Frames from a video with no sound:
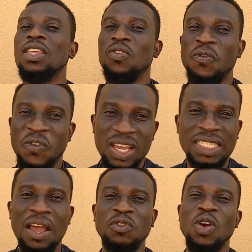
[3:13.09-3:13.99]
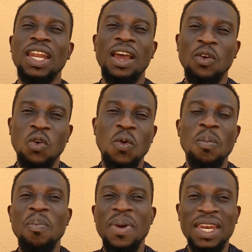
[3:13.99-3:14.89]
You first have to undergo
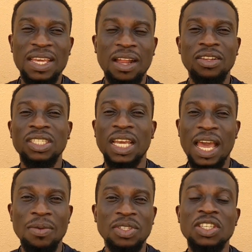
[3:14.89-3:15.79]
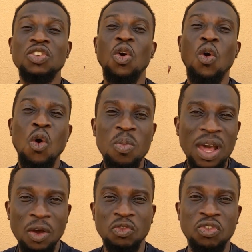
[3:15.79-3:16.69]
medical checkups in your home
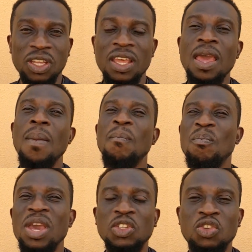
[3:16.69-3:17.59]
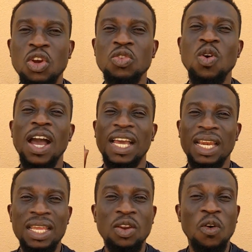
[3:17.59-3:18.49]
country. Make sure you are
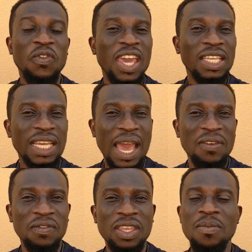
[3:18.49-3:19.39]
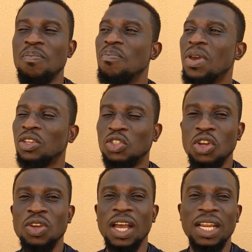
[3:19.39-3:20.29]
clean of HIV, make
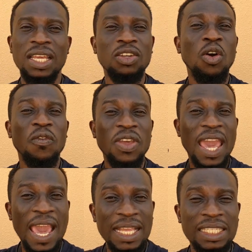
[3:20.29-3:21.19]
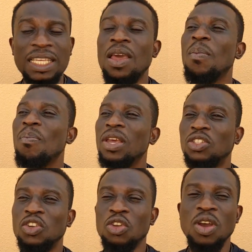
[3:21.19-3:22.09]
sure you are clean of AIDS,
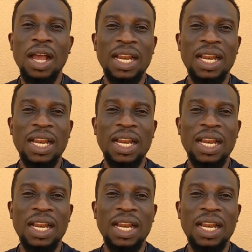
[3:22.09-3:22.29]
make sure